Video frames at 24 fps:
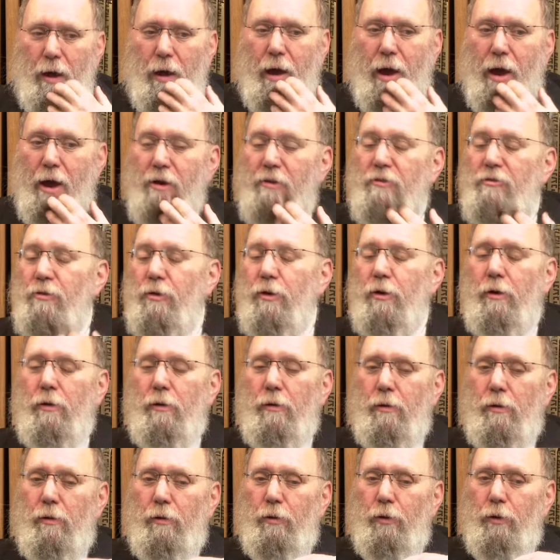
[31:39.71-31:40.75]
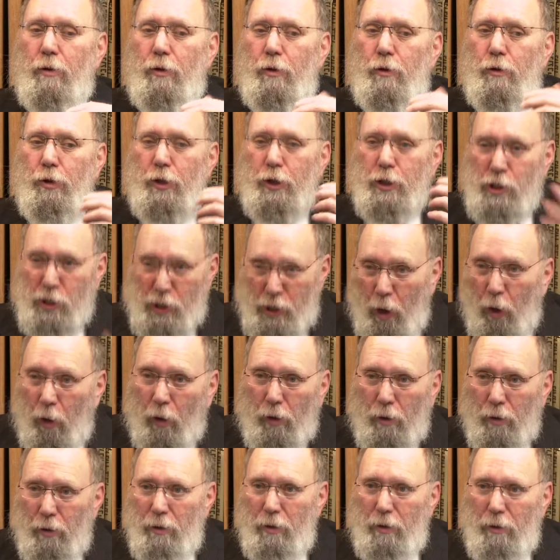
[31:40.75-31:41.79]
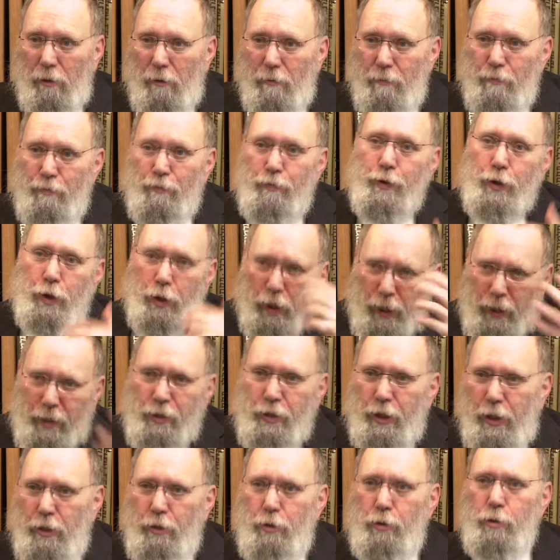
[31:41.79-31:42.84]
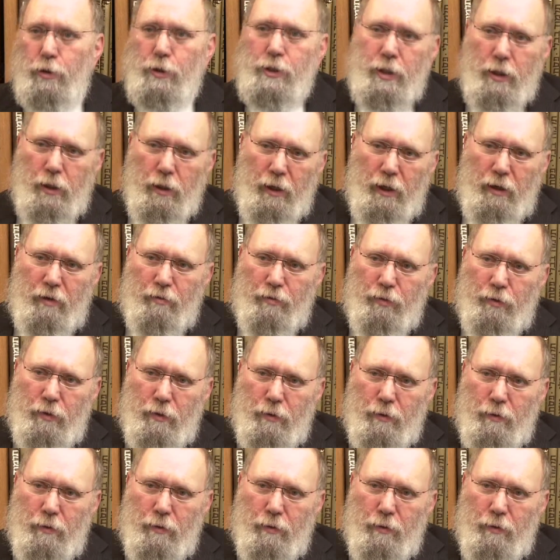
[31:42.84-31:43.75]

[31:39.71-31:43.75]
And the soul continues to live.